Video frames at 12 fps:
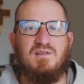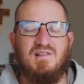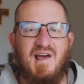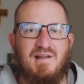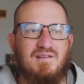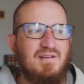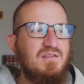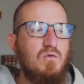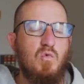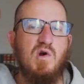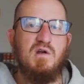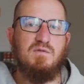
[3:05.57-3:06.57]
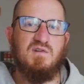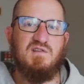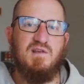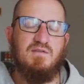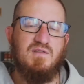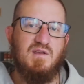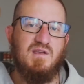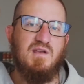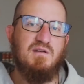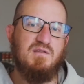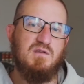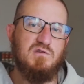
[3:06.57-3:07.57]
Lent, like the work of receiving the
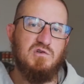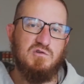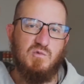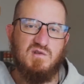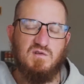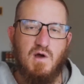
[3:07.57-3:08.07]
gift the church wants